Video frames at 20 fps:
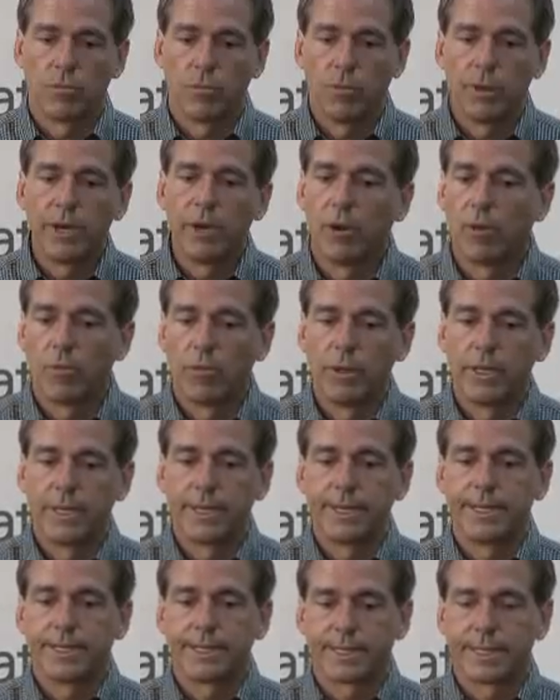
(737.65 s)
we don't
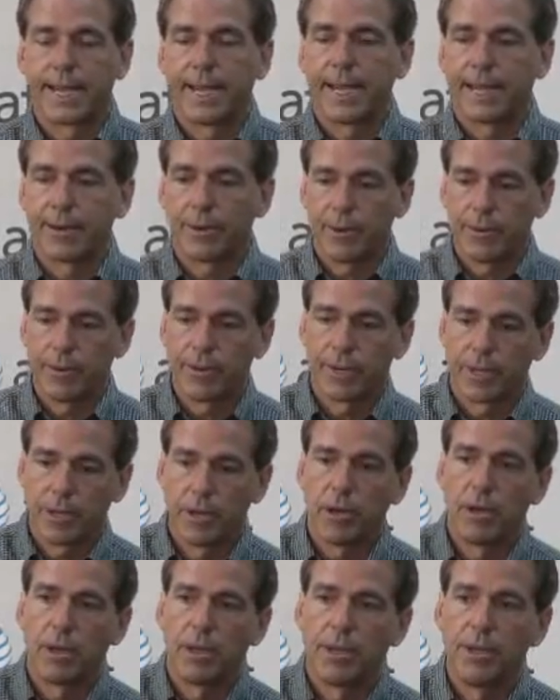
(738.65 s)
really decide early
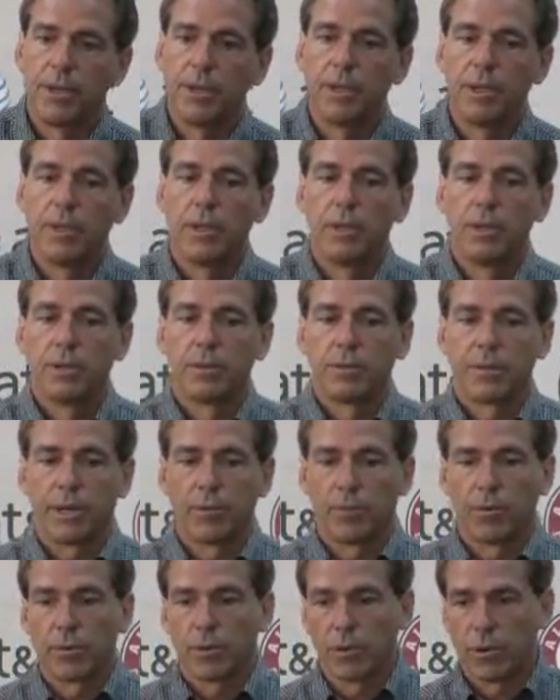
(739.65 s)
on
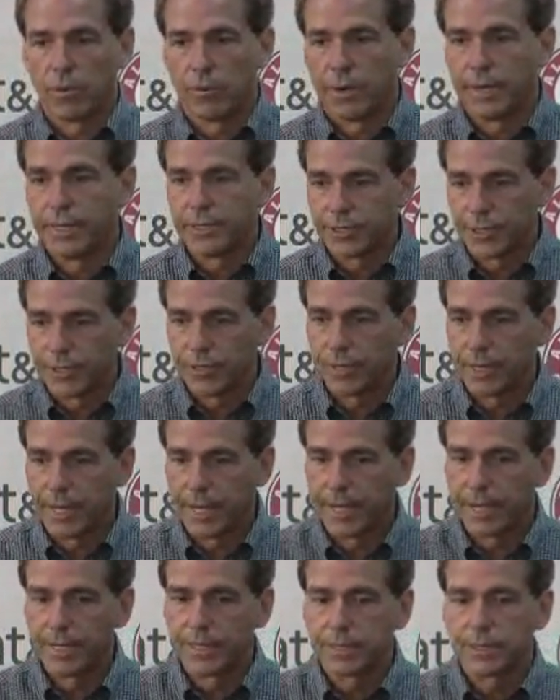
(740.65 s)
that we're going to redshirt
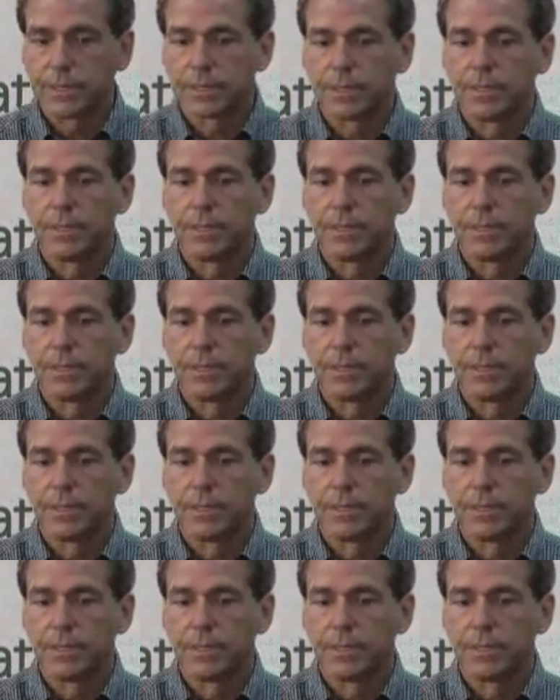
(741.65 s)
guys.